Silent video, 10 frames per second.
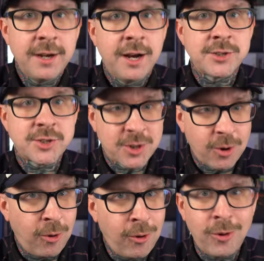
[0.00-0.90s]
a
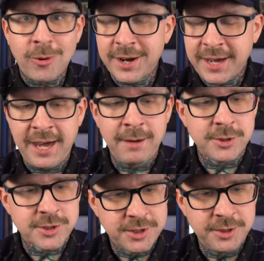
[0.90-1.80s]
Skoal or a
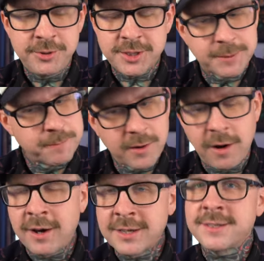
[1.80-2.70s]
Camel snus,
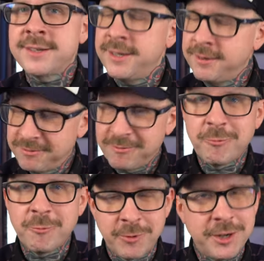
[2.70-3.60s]
honestly,
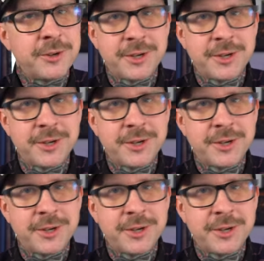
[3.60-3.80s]
real